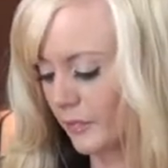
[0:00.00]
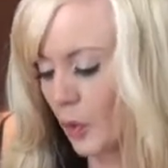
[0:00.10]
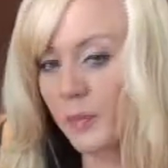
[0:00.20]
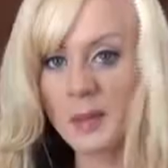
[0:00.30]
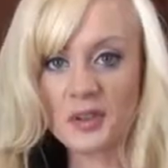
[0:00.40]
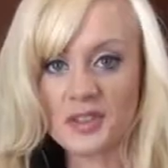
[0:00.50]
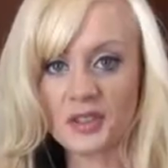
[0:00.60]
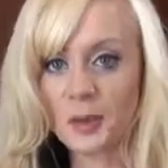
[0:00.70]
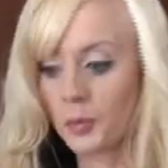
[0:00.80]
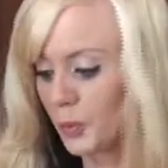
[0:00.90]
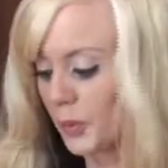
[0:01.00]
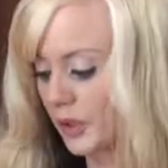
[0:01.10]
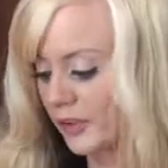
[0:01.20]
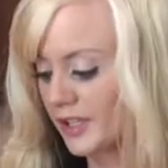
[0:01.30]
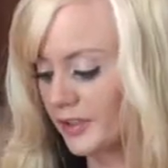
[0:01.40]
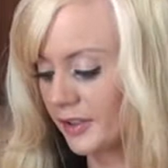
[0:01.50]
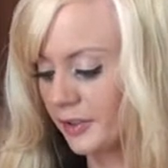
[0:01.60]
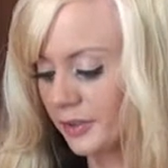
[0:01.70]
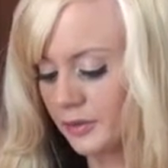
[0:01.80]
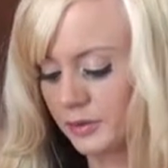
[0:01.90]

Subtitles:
Or maple syrup would work great too.